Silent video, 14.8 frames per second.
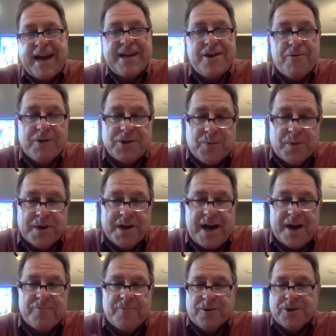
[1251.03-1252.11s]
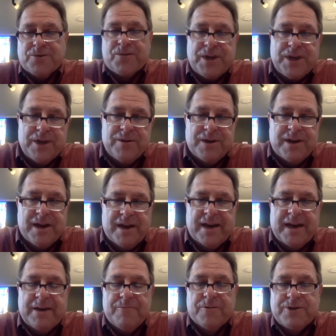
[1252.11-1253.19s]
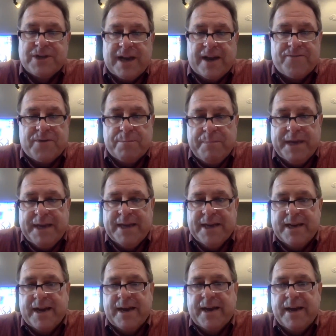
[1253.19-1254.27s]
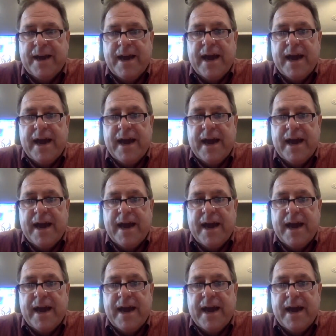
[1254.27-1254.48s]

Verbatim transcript: I know it's what God wants for you today. He wants that for me today.